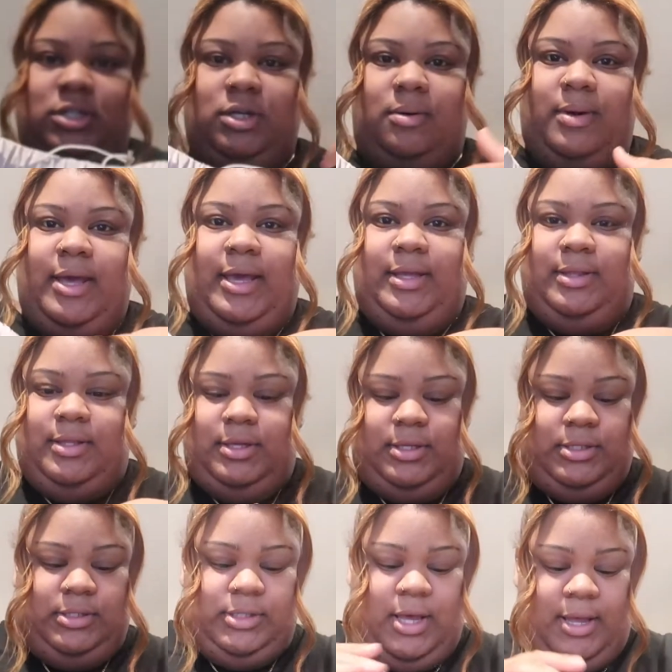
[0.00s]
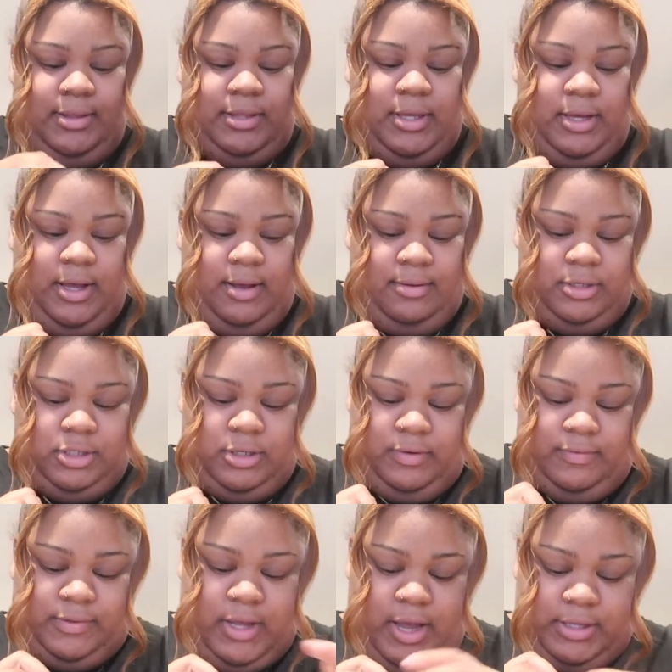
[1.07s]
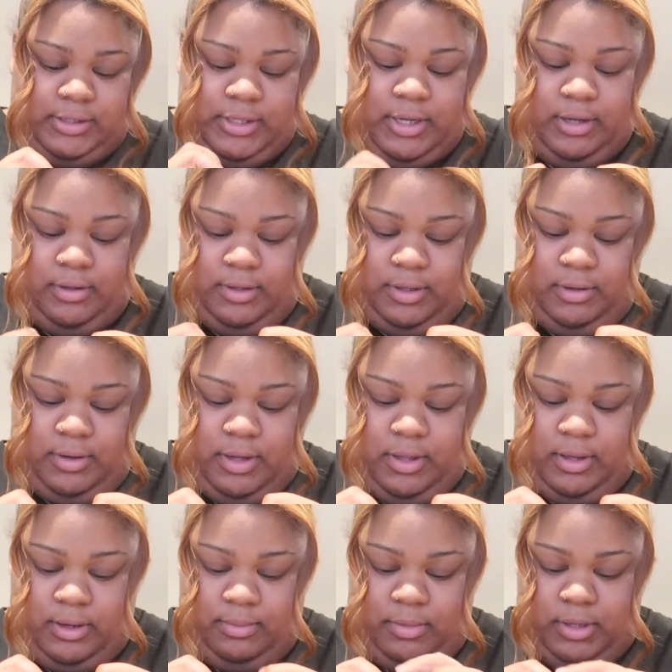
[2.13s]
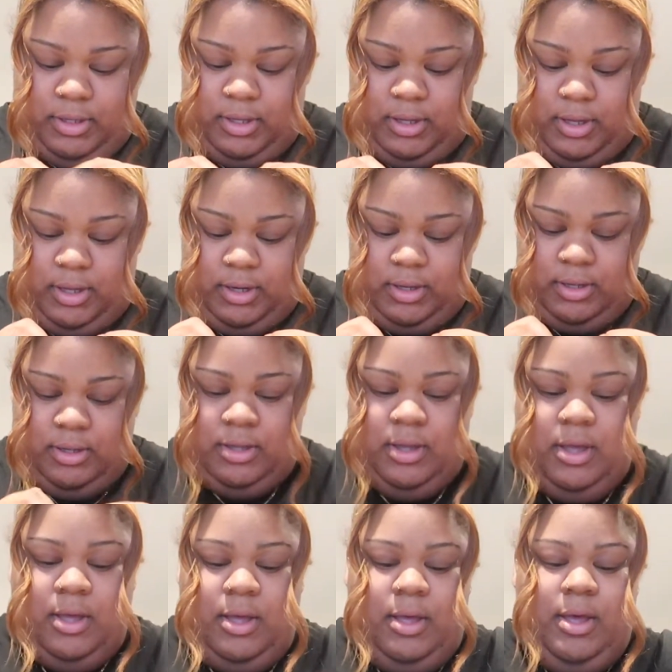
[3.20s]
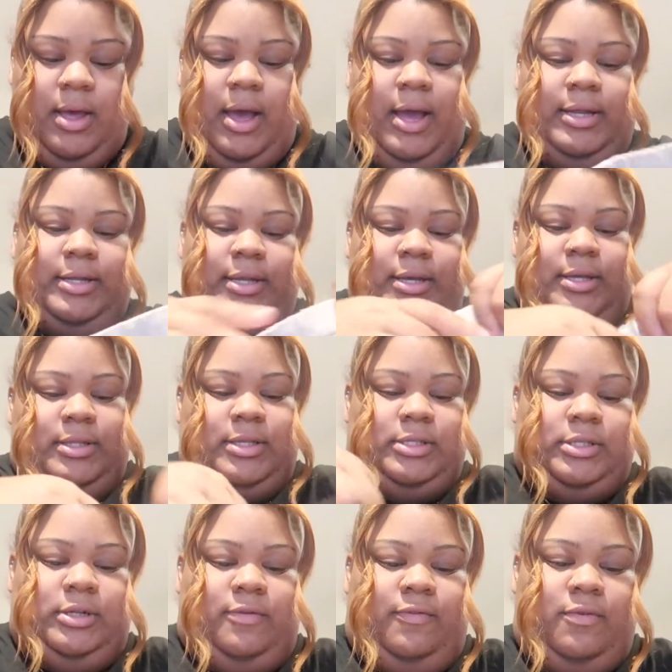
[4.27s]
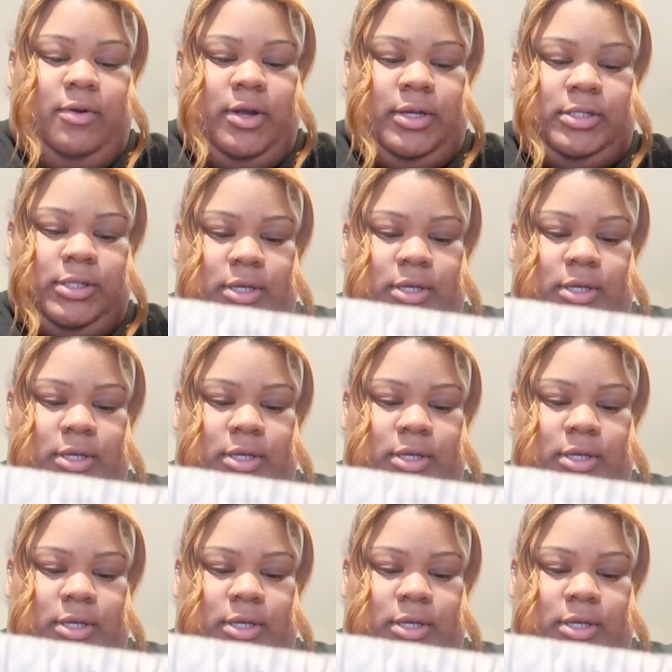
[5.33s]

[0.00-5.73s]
don't hate this. I think I should have sized down though, now that I'm looking at it. I did get this in a four X